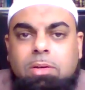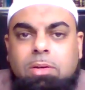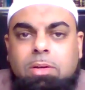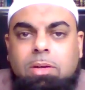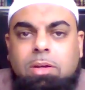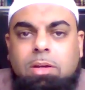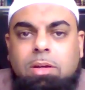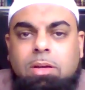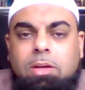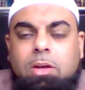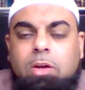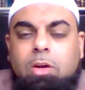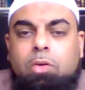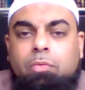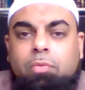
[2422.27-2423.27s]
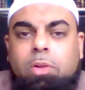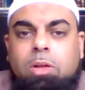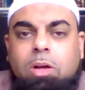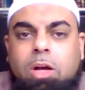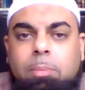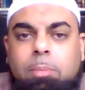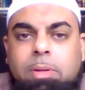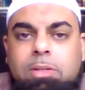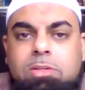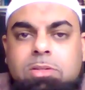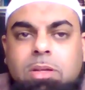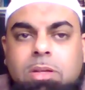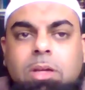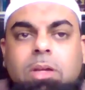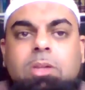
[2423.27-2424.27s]
Okay? Hurtful
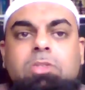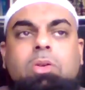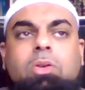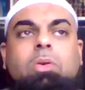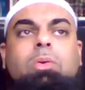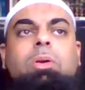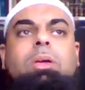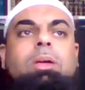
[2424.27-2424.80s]
comments. So